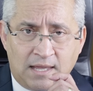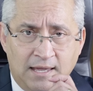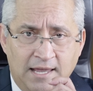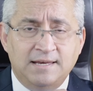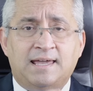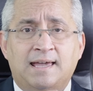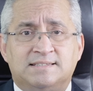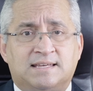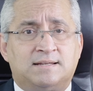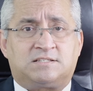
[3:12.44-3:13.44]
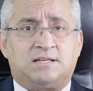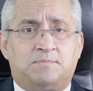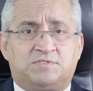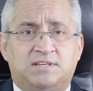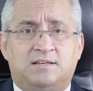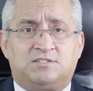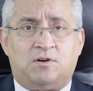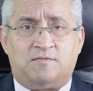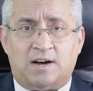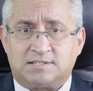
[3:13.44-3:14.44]
in case at step 6, you
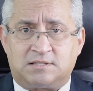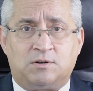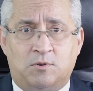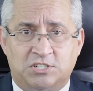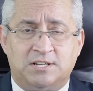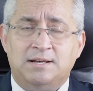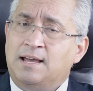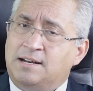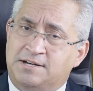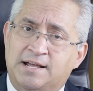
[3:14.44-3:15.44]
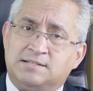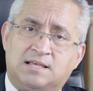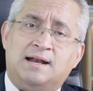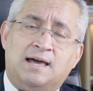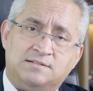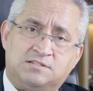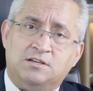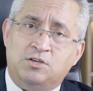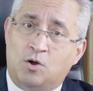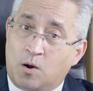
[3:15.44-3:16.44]
have asked the question, does that answer
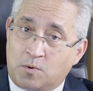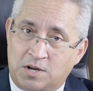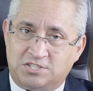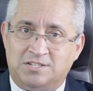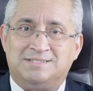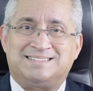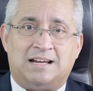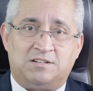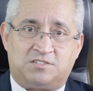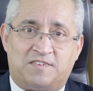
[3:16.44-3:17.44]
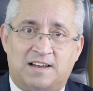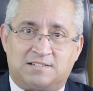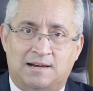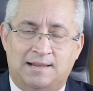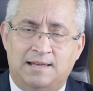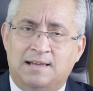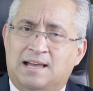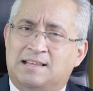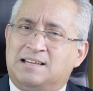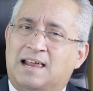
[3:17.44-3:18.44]
your question satisfactorily?
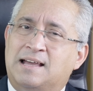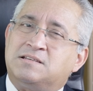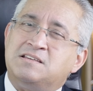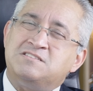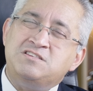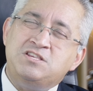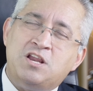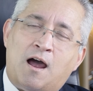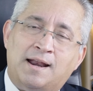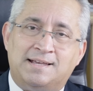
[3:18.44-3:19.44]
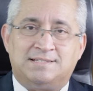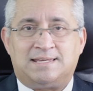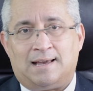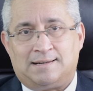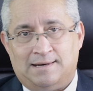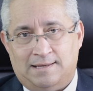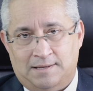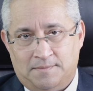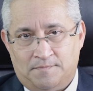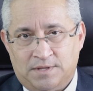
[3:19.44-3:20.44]
And the client says, not exactly.
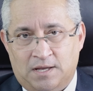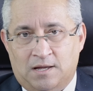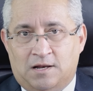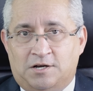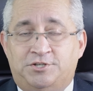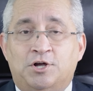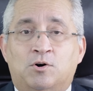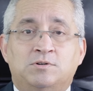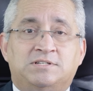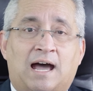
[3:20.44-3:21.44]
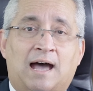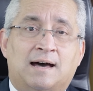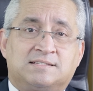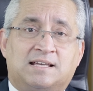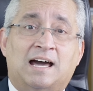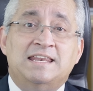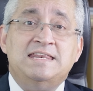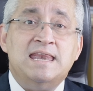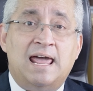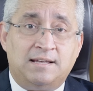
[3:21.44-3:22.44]
Don't ask a
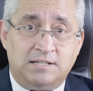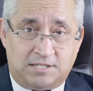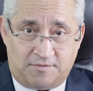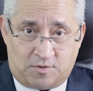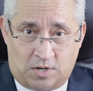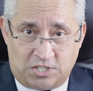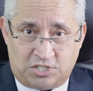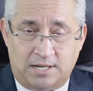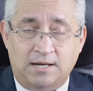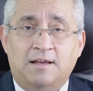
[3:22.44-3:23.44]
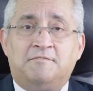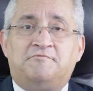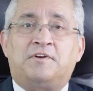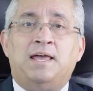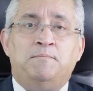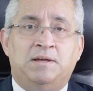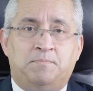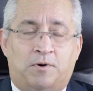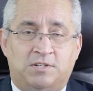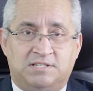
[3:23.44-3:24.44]
negative question, frame
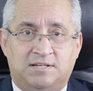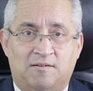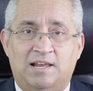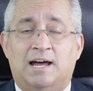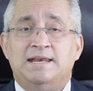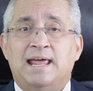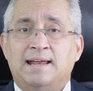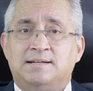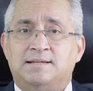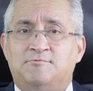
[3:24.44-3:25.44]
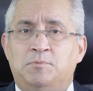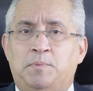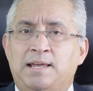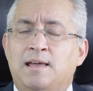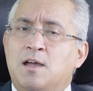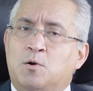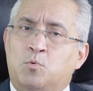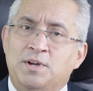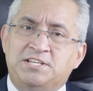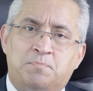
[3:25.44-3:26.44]
it positively. A negative would be,
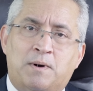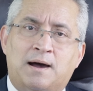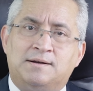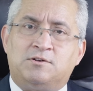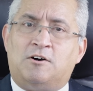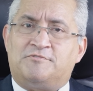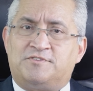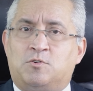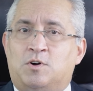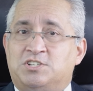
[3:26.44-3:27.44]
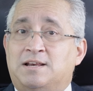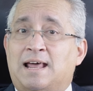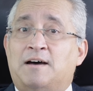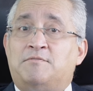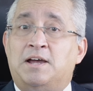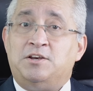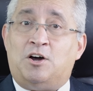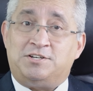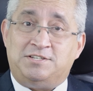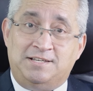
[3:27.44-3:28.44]
which part of the question have I
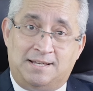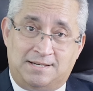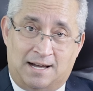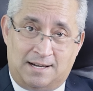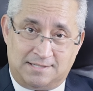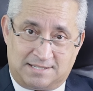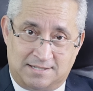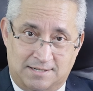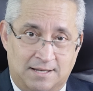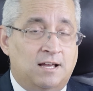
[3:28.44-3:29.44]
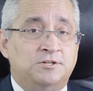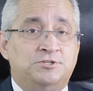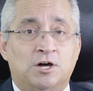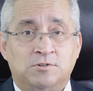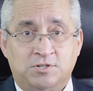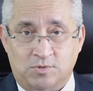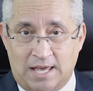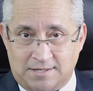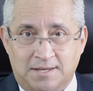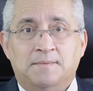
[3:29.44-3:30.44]
not yet answered? Don't do
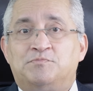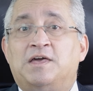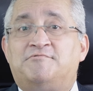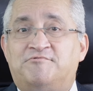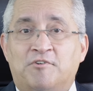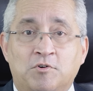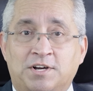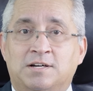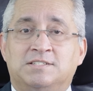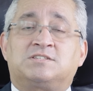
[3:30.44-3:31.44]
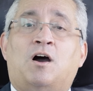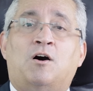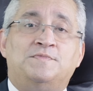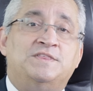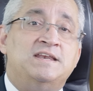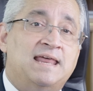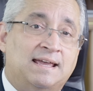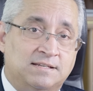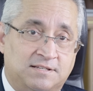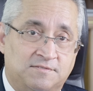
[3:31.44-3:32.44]
that. They focus on the
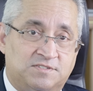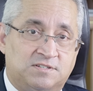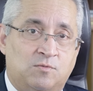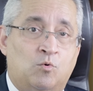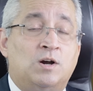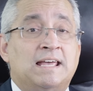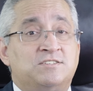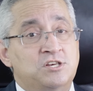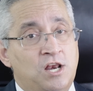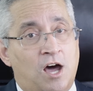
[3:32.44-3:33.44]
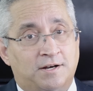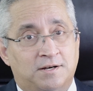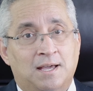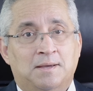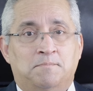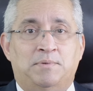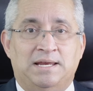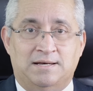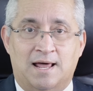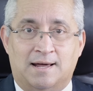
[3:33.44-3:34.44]
negatives, what has not
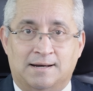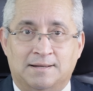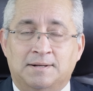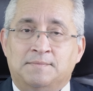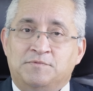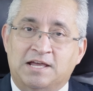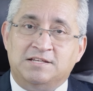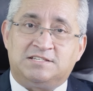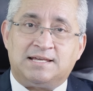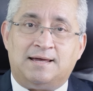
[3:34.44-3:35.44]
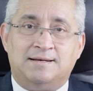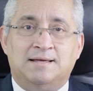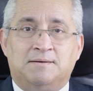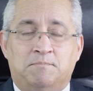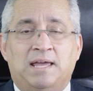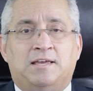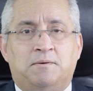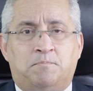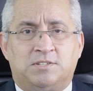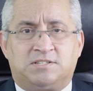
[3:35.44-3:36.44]
been done. Instead, make
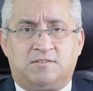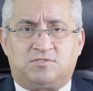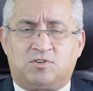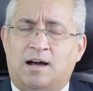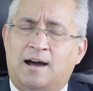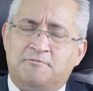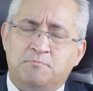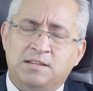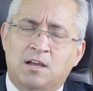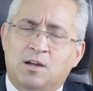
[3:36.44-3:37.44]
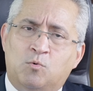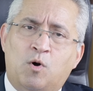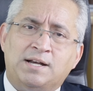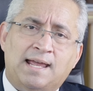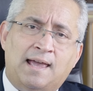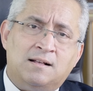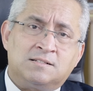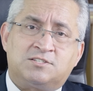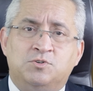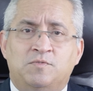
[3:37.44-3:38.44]
it positive. So, Ahmed, what
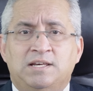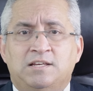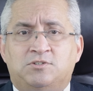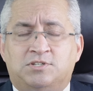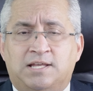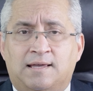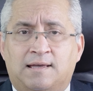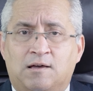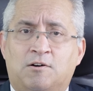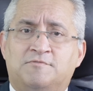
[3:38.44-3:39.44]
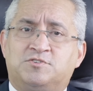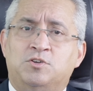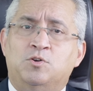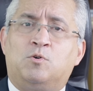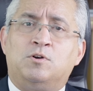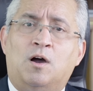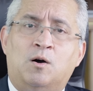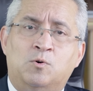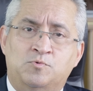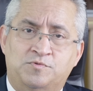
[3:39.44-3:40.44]
else do we need to take care of so you could
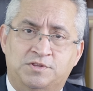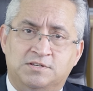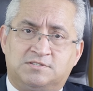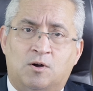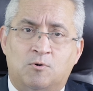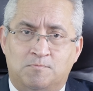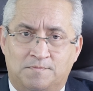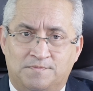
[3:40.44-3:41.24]
own this home?